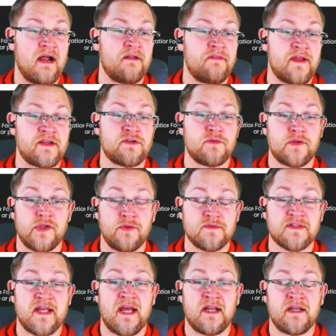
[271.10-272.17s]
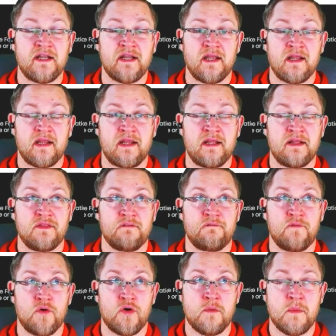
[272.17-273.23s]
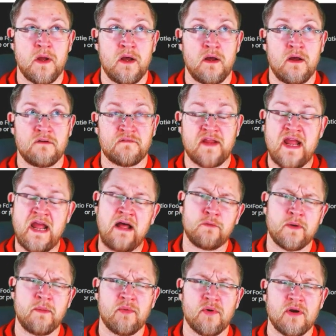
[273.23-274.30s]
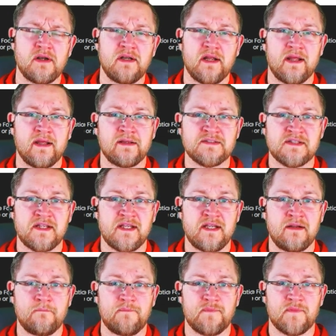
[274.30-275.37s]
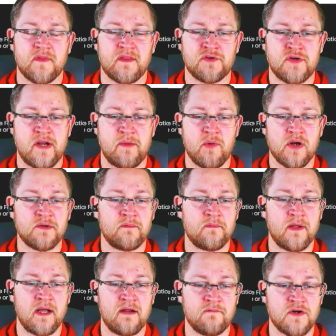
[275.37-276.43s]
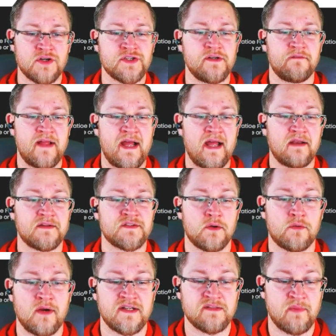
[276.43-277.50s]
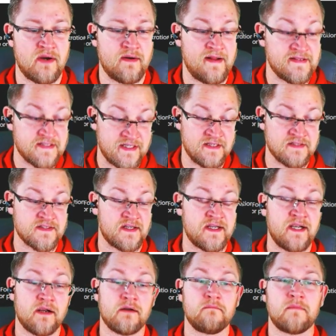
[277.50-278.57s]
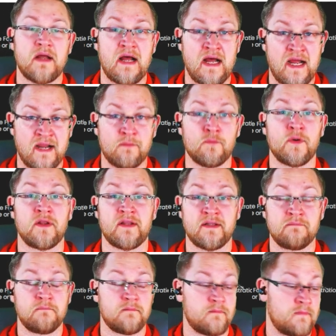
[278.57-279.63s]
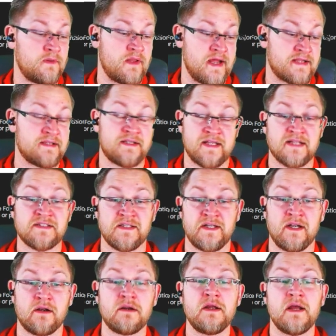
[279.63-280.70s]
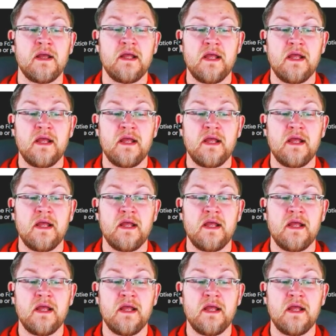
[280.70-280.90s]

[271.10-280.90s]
They do use that in the form of calorie burn is the trademarked version of that. So grains of paradise is in here. I really like that that's in here.